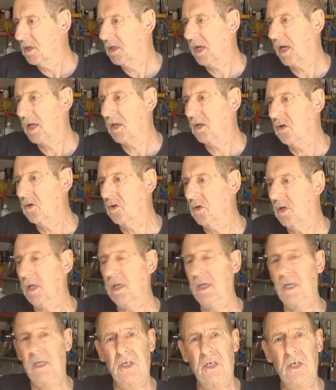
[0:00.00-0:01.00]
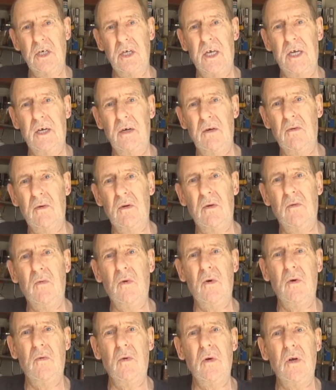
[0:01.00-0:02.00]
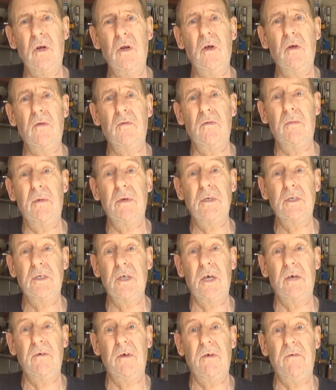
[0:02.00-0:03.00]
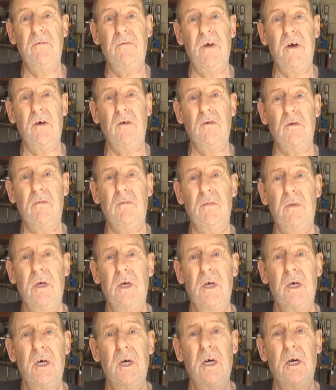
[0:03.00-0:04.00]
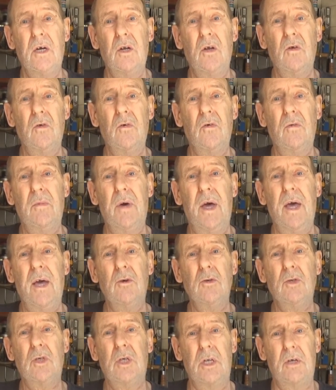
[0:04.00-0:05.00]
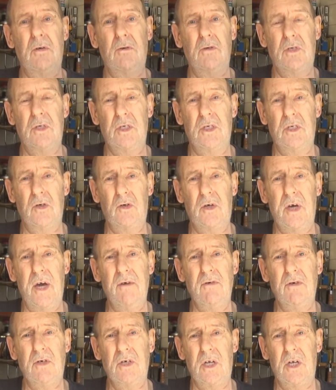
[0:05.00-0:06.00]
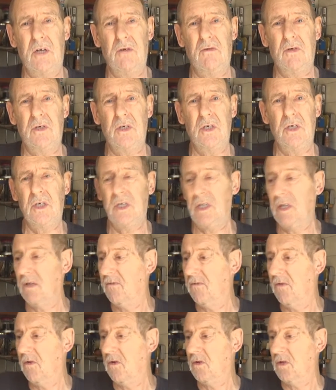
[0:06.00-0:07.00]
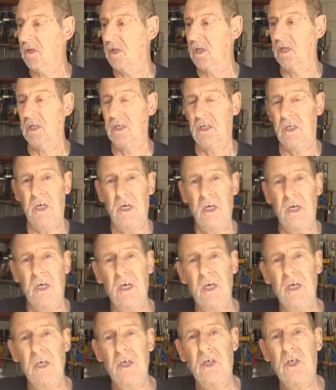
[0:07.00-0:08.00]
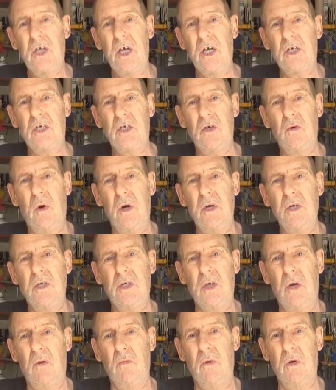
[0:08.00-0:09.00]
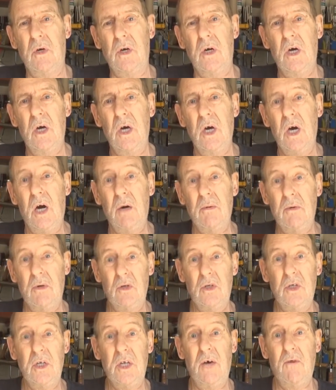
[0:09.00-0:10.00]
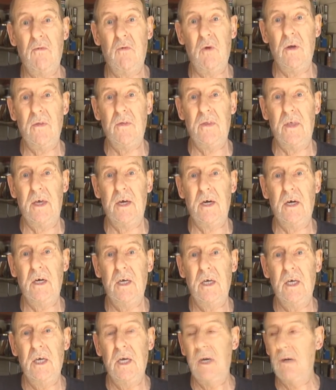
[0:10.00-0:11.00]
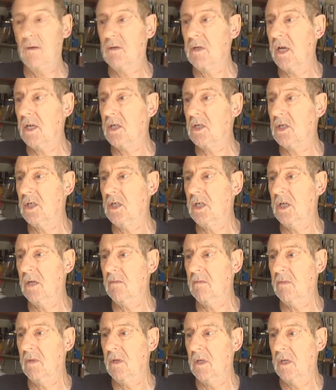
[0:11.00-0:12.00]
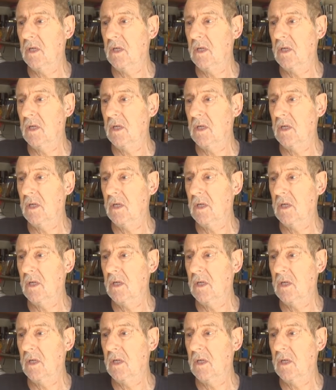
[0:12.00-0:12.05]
had a good innings, hasn't it? What a lot of them is, they found them, a lot of them are house clearances or garage clearances, and they find these stashed away somewhere. I mean, I did have one there, it was actually